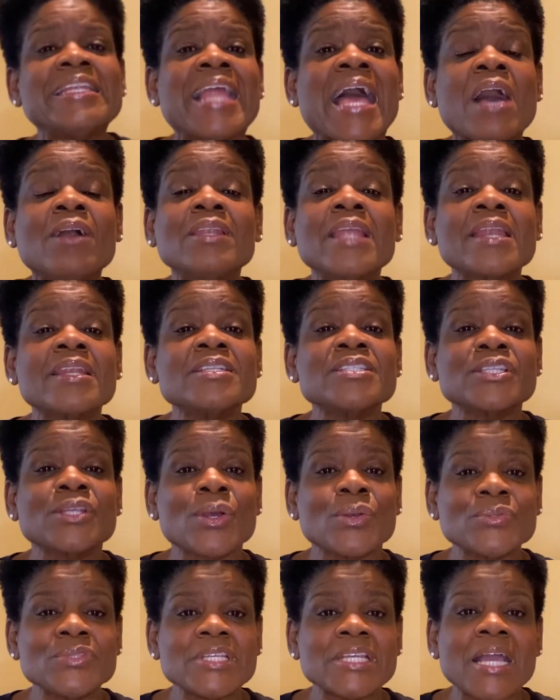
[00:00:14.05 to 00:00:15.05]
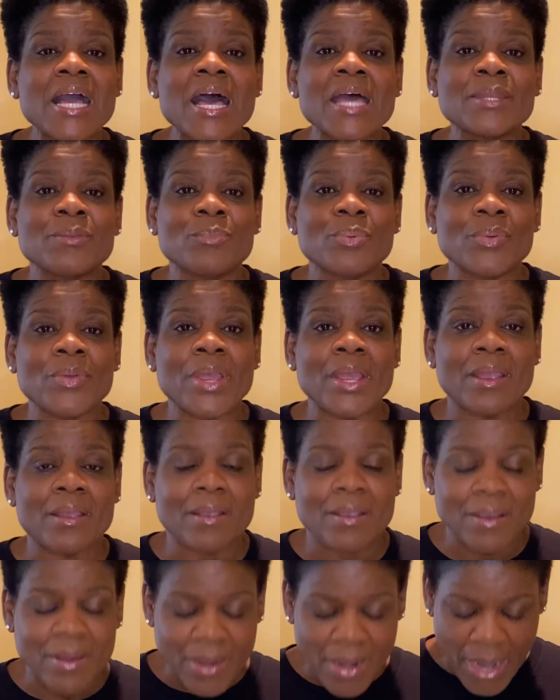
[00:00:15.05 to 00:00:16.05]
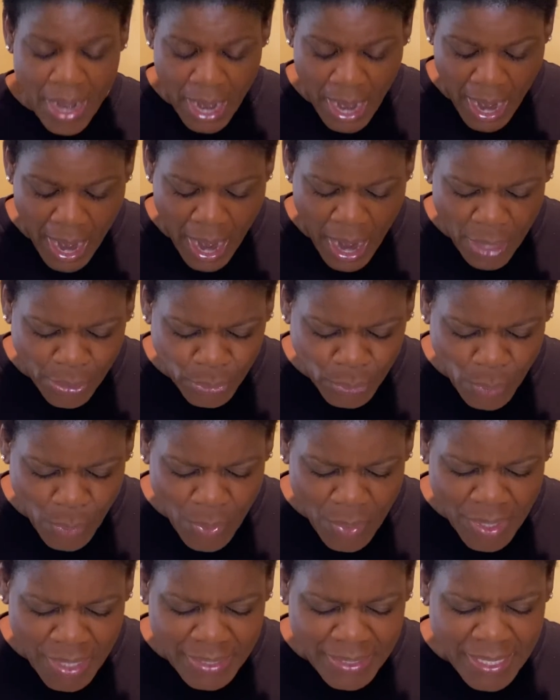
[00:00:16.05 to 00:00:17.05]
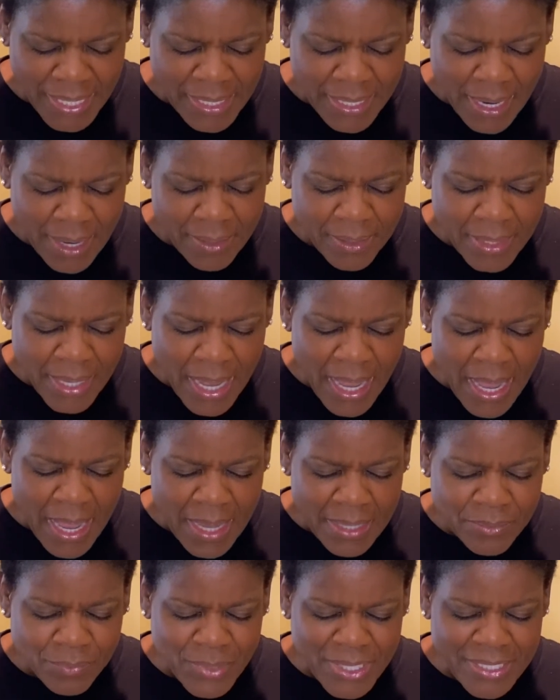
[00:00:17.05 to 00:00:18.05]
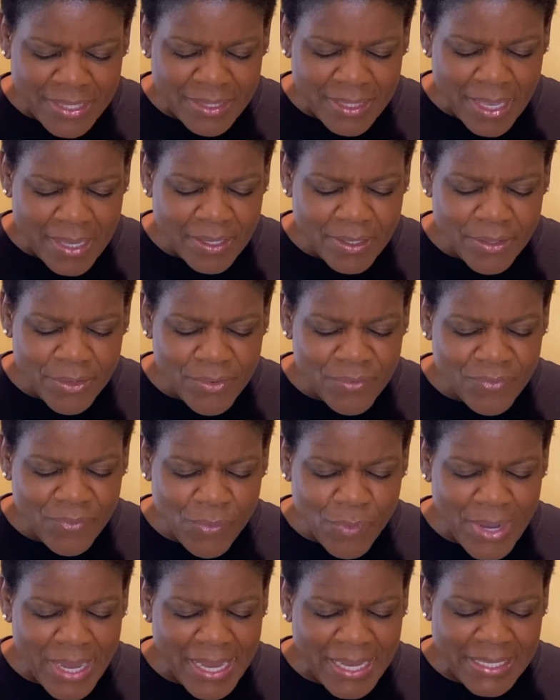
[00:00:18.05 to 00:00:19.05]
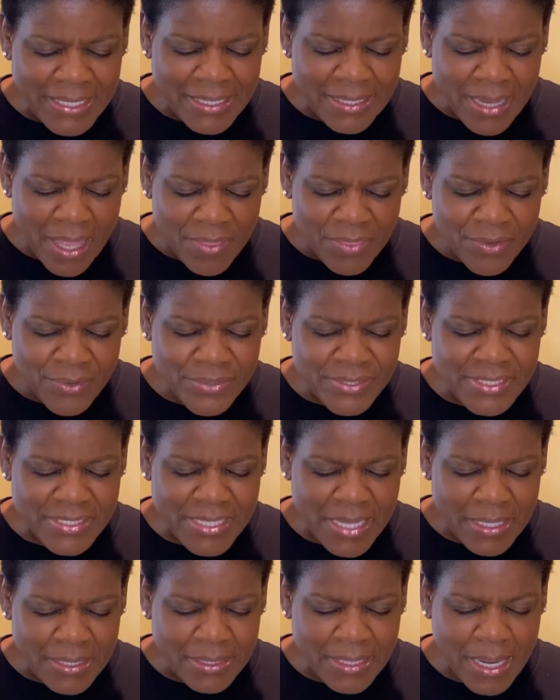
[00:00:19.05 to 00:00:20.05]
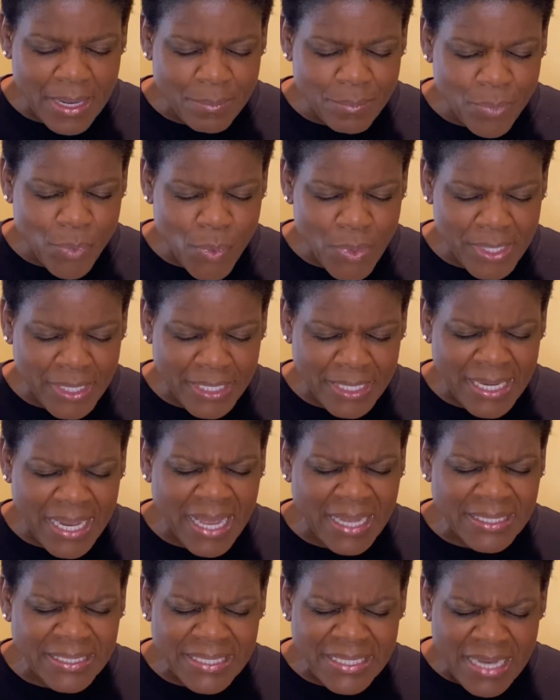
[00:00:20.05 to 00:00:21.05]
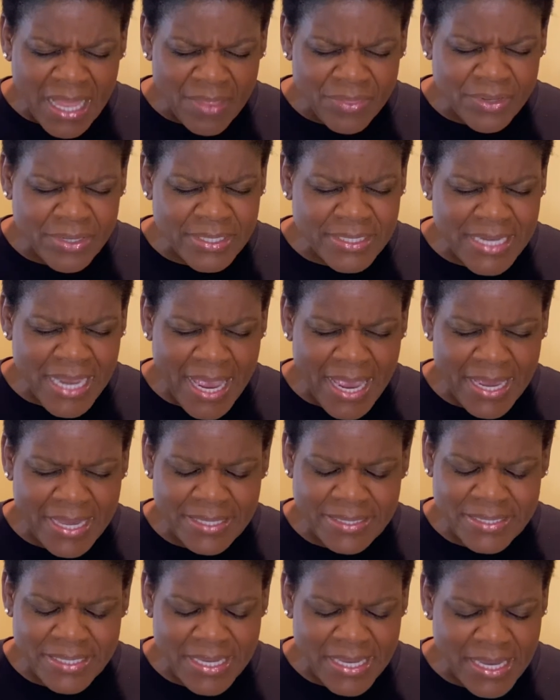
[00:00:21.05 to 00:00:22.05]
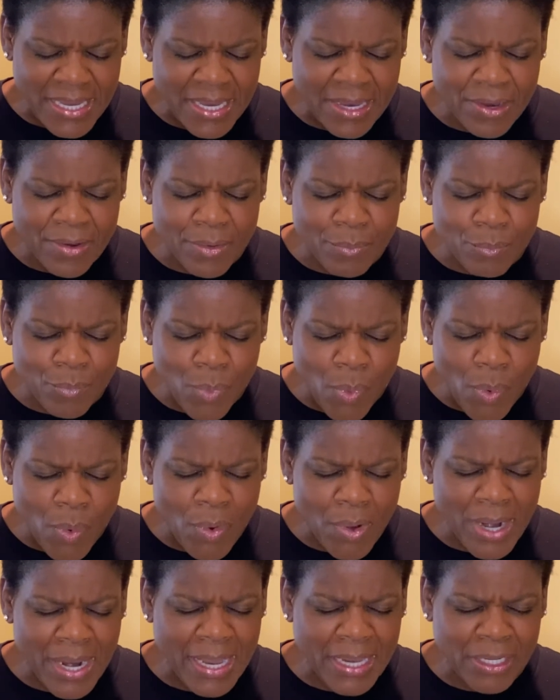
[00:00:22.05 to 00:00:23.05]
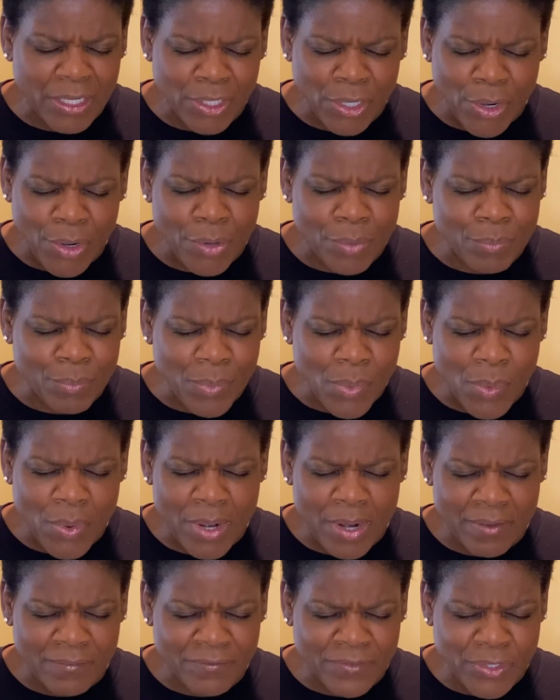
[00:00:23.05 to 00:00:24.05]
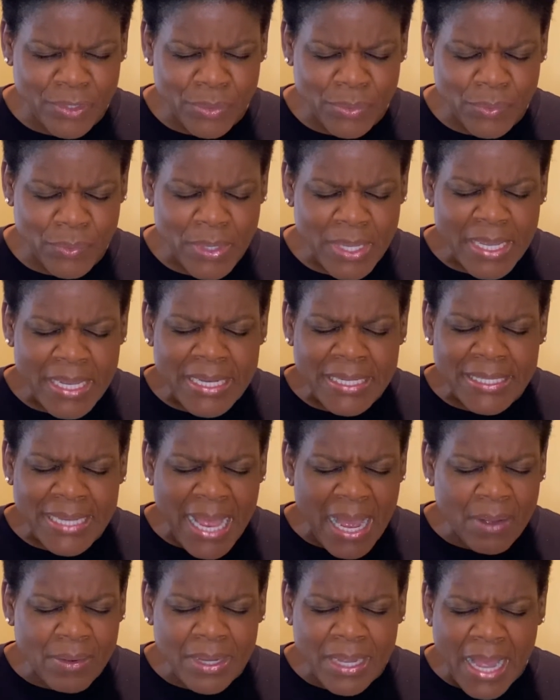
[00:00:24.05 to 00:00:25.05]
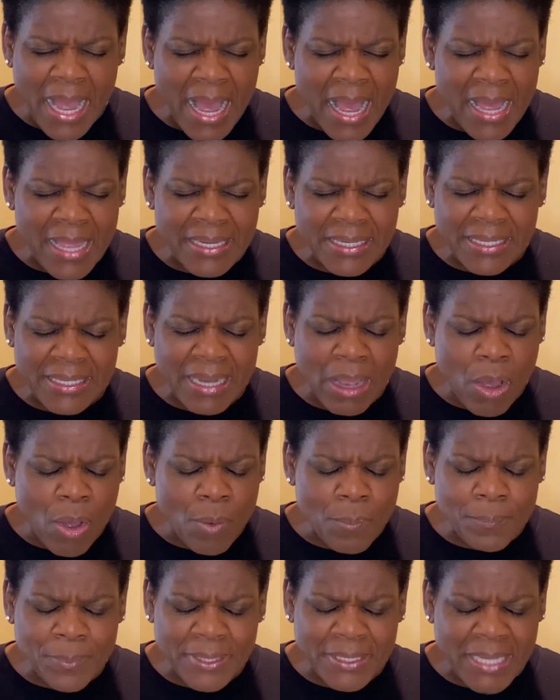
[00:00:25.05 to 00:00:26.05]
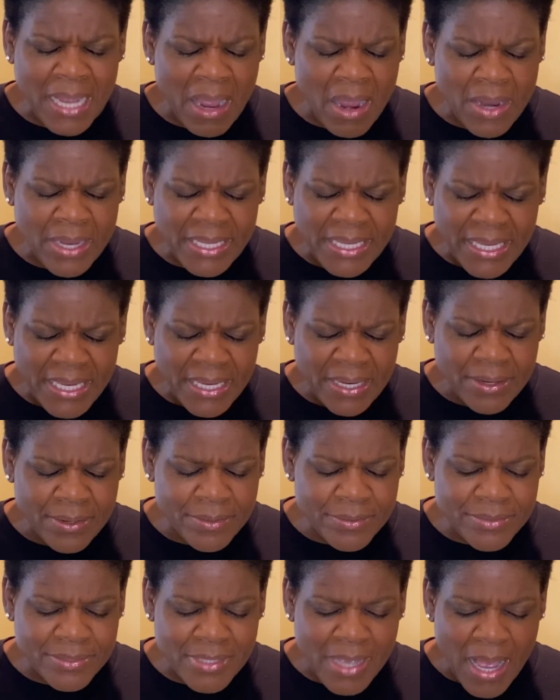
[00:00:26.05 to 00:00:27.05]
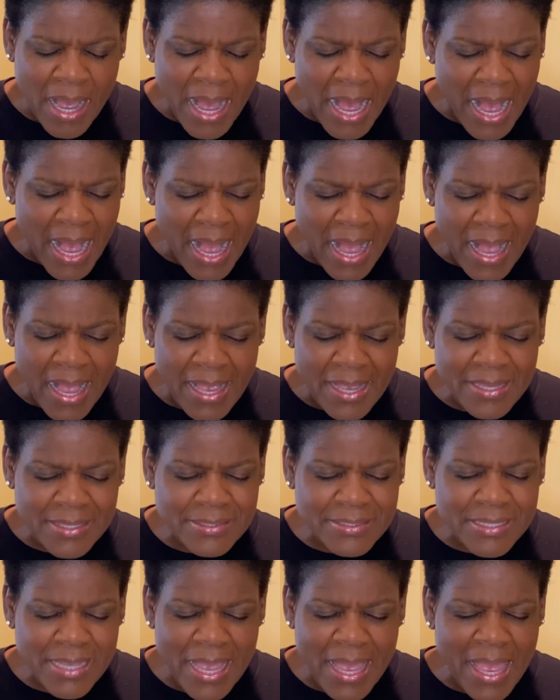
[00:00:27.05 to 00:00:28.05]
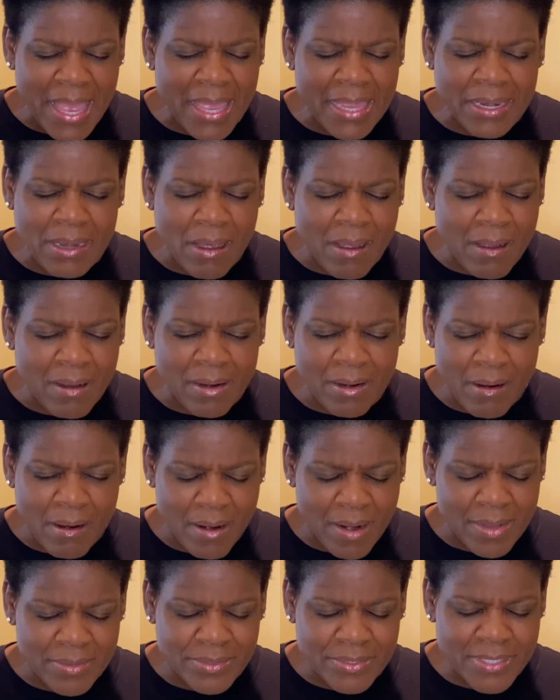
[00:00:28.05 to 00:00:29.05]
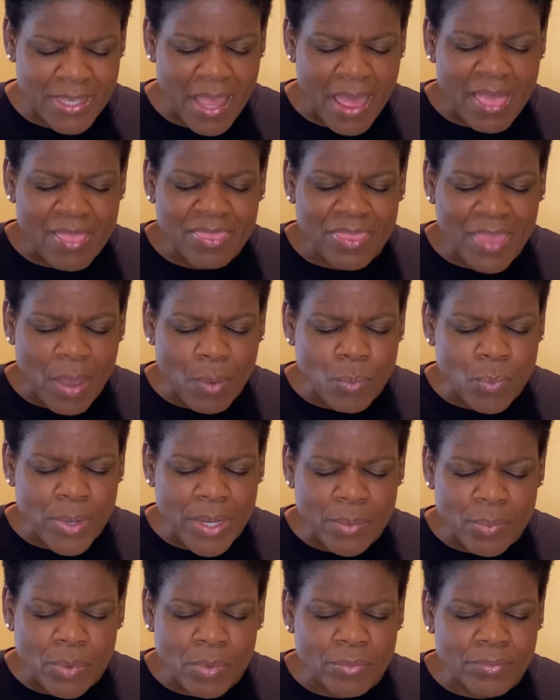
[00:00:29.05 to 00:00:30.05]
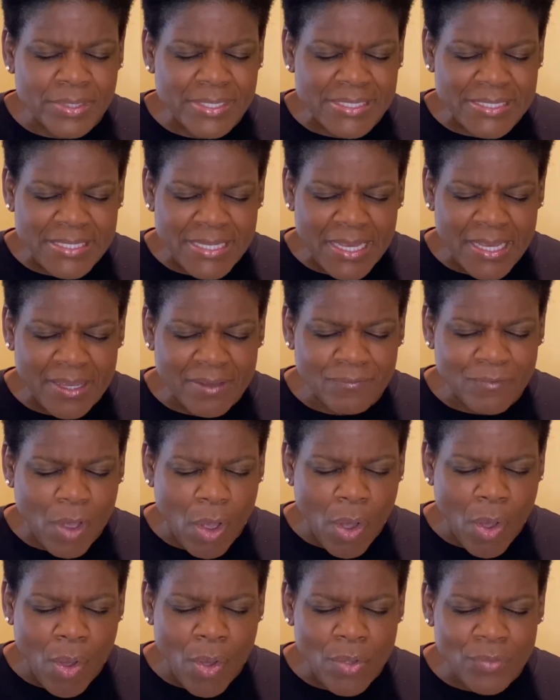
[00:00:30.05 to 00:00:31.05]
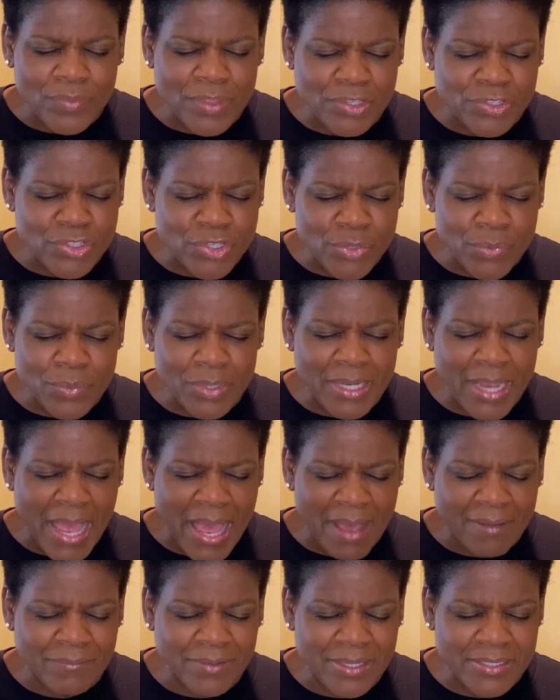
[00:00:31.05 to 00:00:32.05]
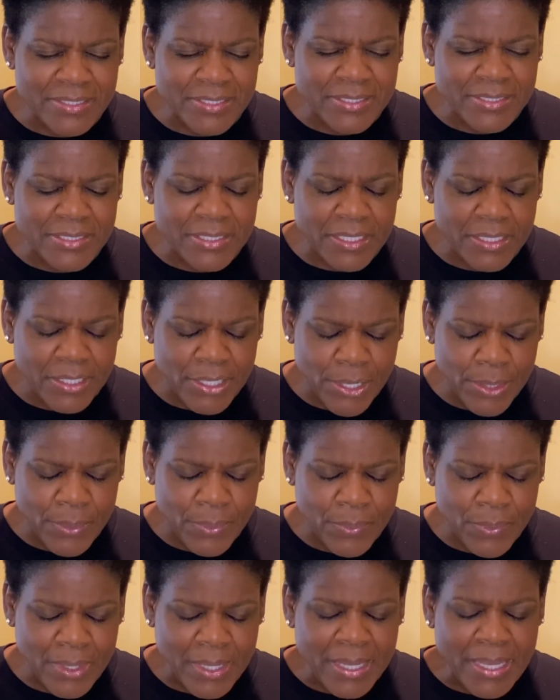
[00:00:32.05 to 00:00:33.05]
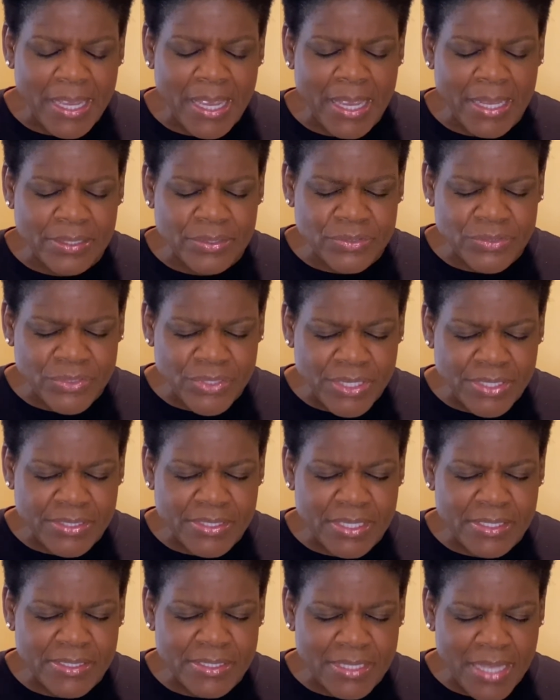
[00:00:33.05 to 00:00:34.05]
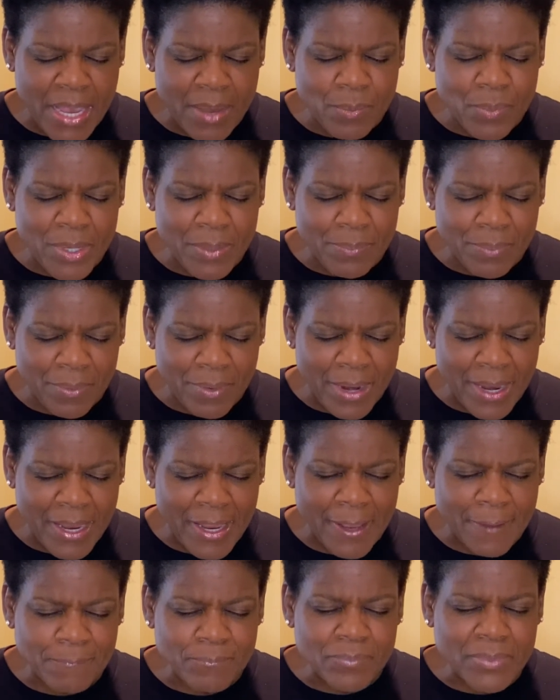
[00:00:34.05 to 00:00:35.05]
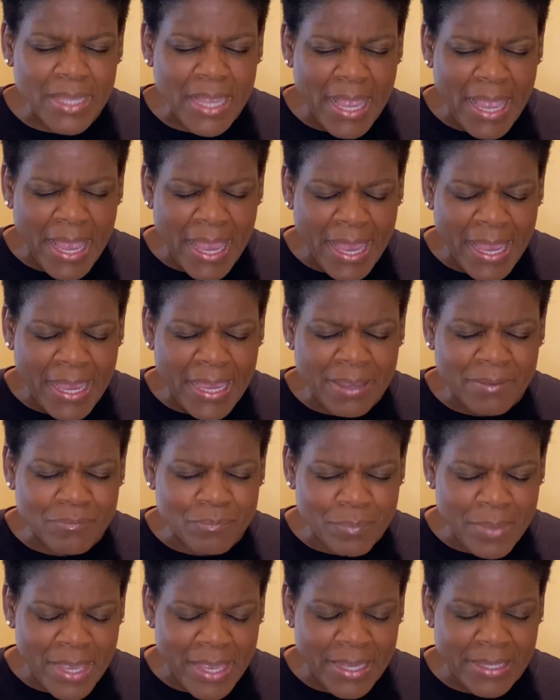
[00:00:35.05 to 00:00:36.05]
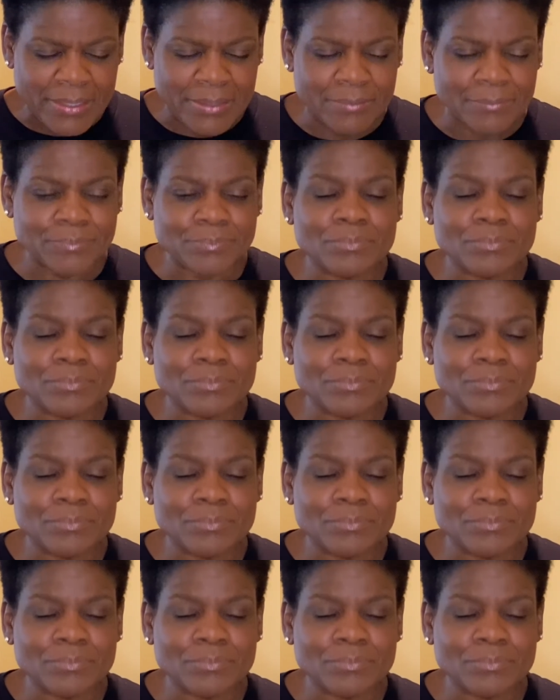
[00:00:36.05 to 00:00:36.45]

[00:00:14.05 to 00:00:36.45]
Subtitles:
Now let us go to God in prayer. Our Lord and our God, we thank you for another Sunday morning, another day to hear more and learn more of you. Now, God, open our ears, our eyes, and our hearts that we will receive all that you would have us to know. In Jesus' name we pray. Amen.